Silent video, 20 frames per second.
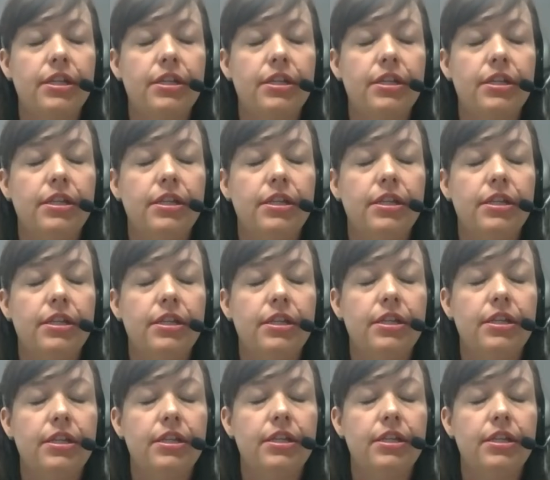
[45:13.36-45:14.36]

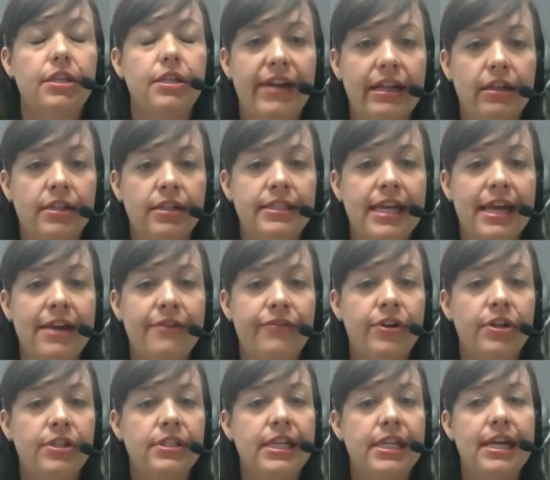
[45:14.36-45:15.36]
undergoing surveillance
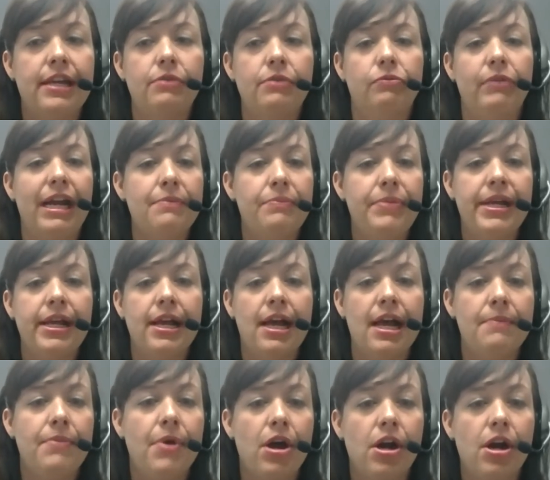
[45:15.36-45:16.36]
efforts and
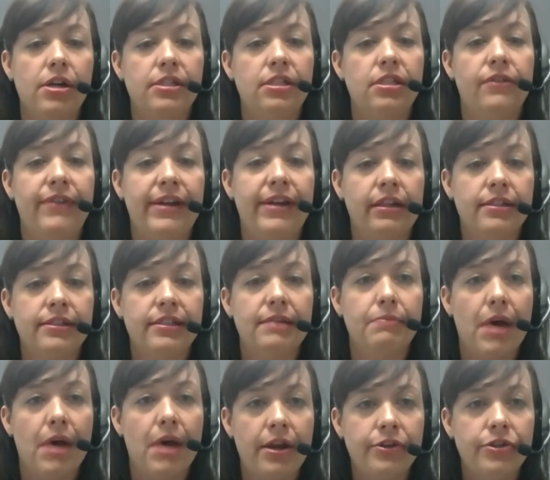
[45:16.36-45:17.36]
ramping up our
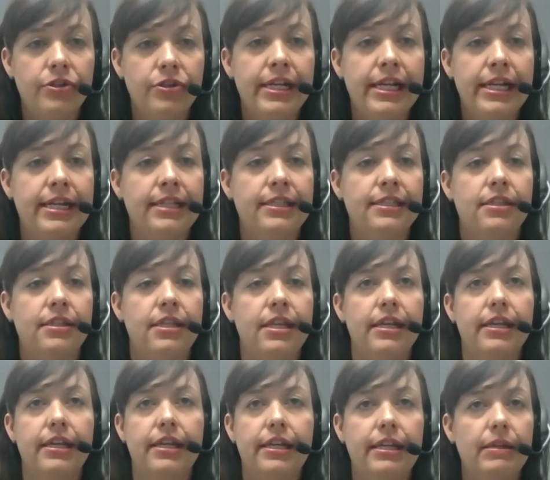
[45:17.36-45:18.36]
surveillance and monitoring. It's
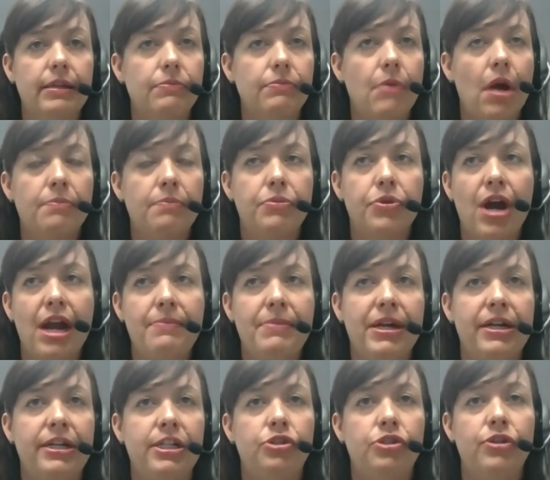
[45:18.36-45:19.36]
our
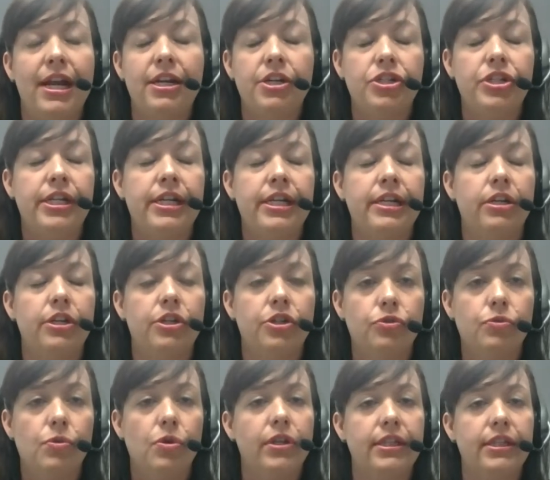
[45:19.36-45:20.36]
primary strategy in
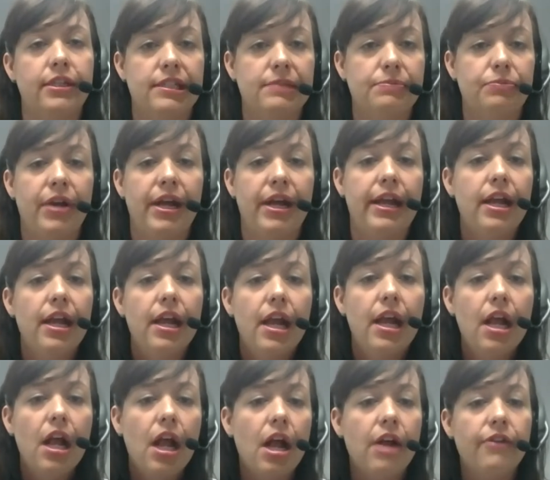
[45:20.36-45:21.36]
controlling the spread
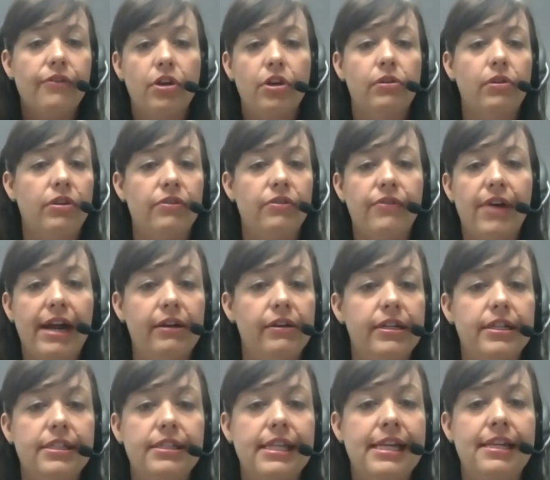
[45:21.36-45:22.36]
of
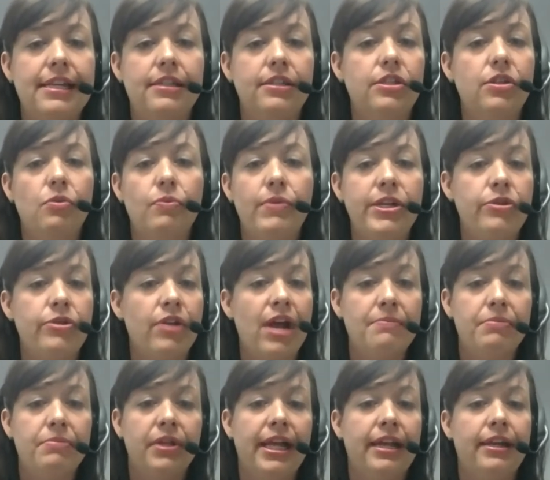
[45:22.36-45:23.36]
coronavirus. And so we do
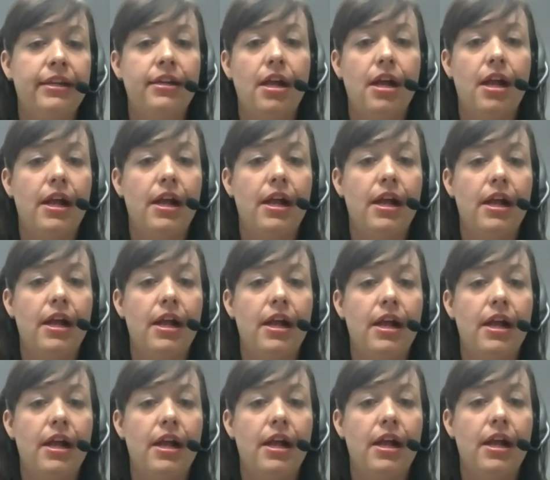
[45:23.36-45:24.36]
not plan on
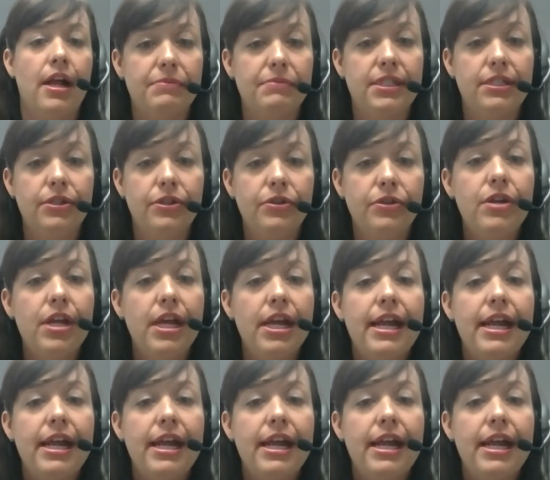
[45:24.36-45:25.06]
any time soon,